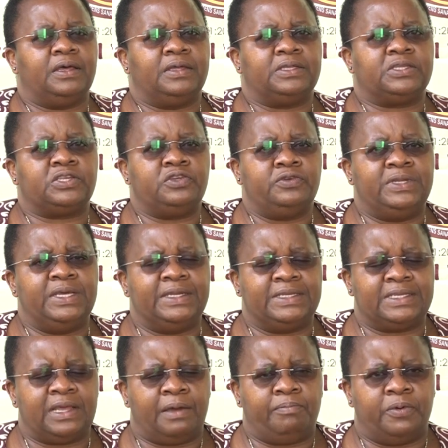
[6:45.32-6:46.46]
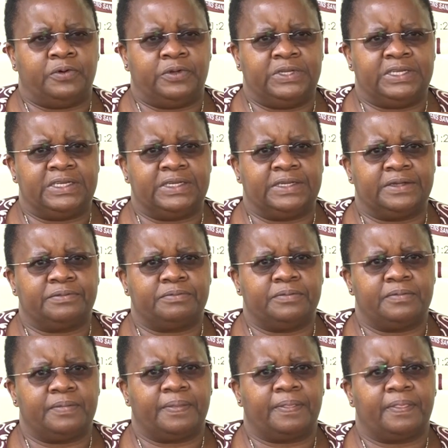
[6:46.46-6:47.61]
student support.
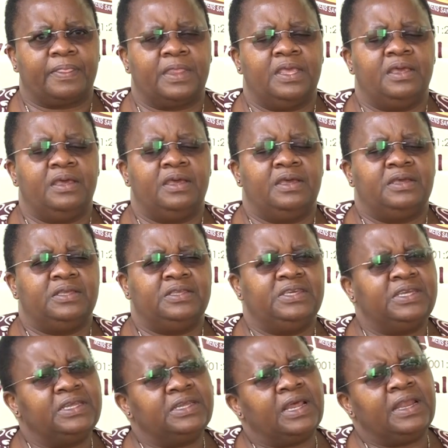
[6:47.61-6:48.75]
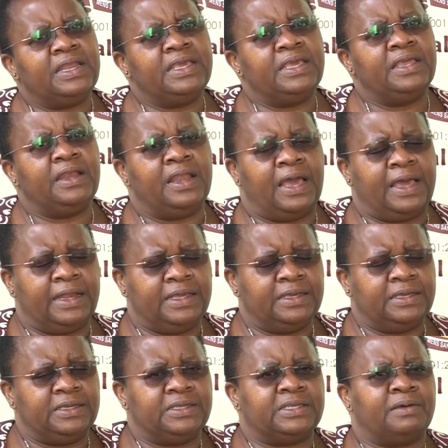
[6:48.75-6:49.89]
Generally,
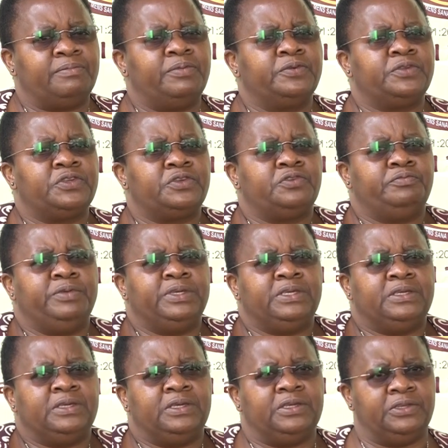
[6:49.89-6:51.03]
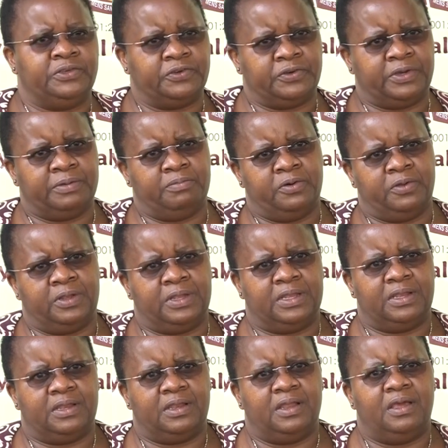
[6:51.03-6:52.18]
learning is supposed to be enjoyable.
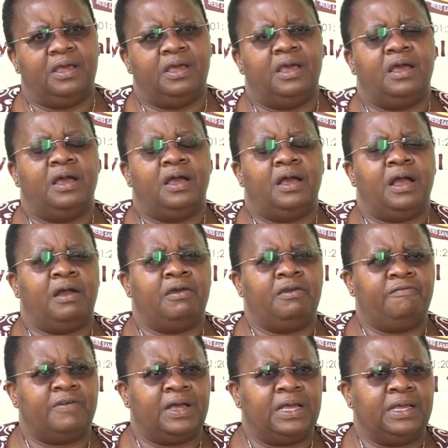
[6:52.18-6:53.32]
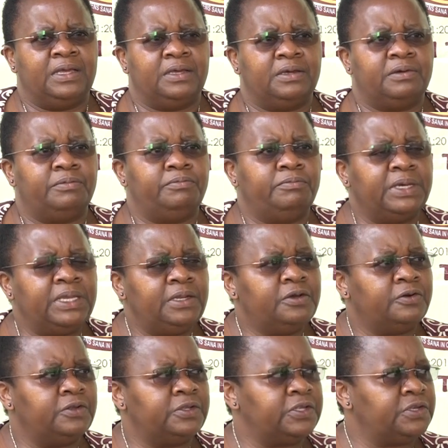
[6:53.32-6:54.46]
However,
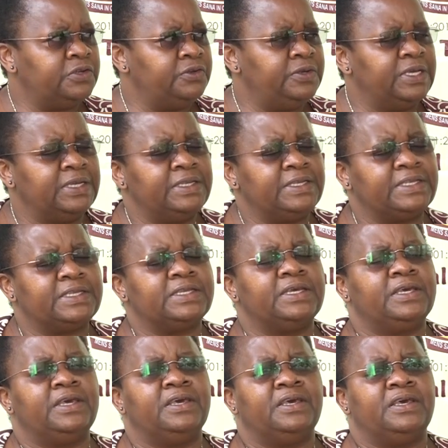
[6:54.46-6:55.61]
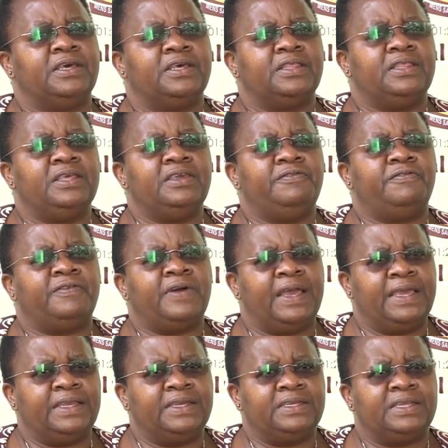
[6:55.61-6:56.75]
medical students, they
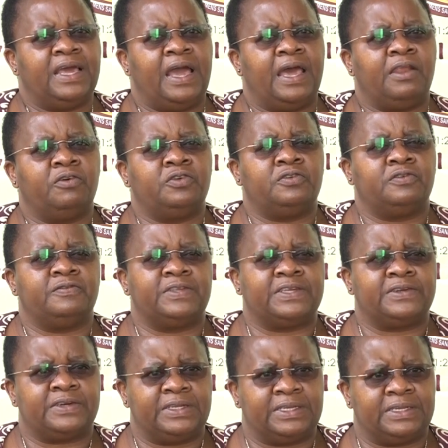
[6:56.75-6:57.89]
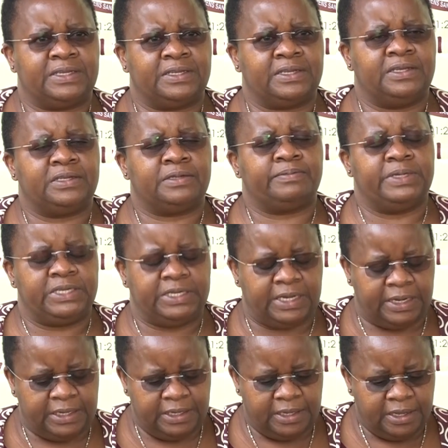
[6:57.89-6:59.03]
find a lot of stresses,
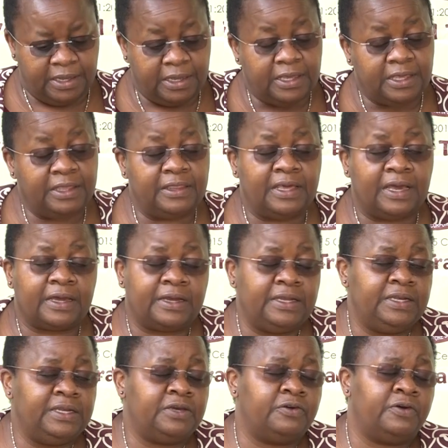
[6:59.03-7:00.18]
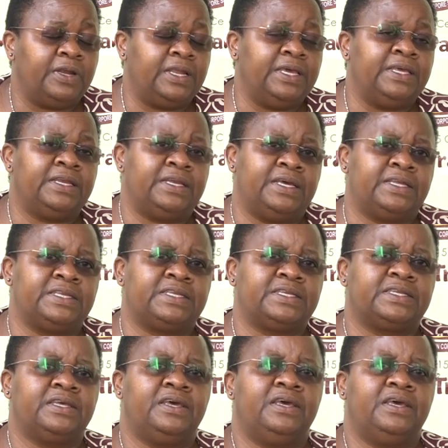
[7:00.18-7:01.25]
especially in their clinical areas,